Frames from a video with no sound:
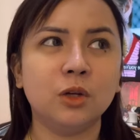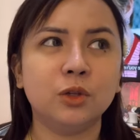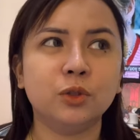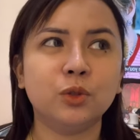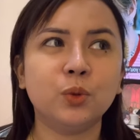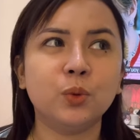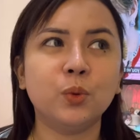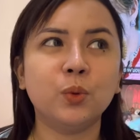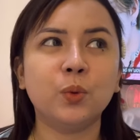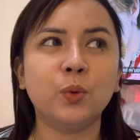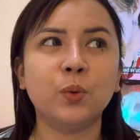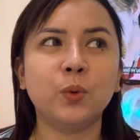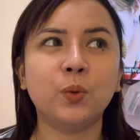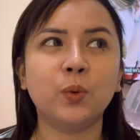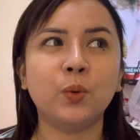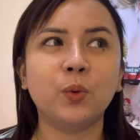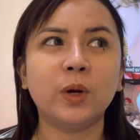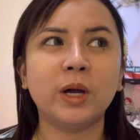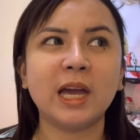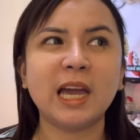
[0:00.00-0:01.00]

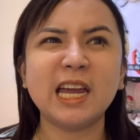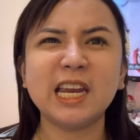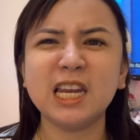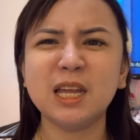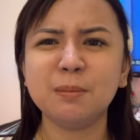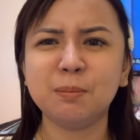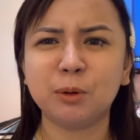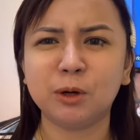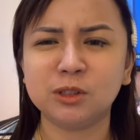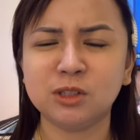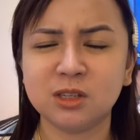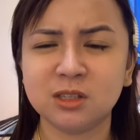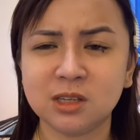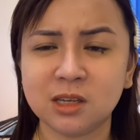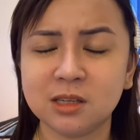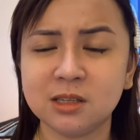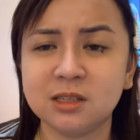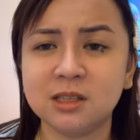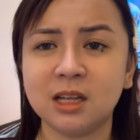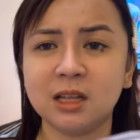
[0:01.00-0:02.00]
to any
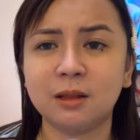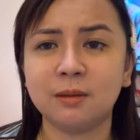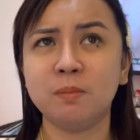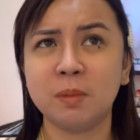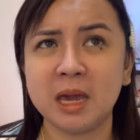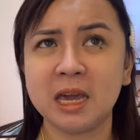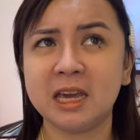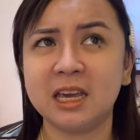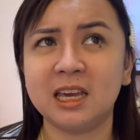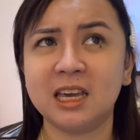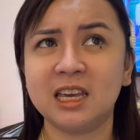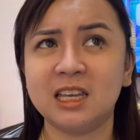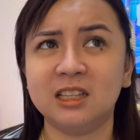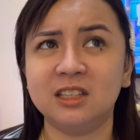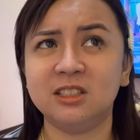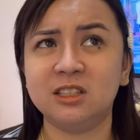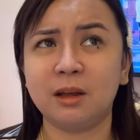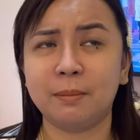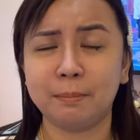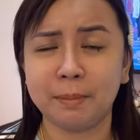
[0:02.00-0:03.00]
purchases that make in
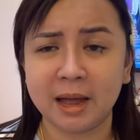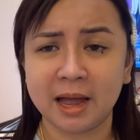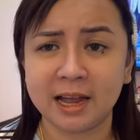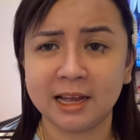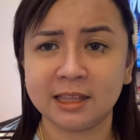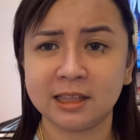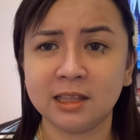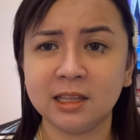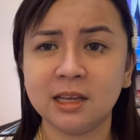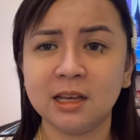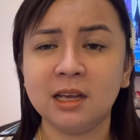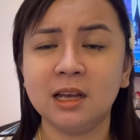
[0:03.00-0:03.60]
Japan.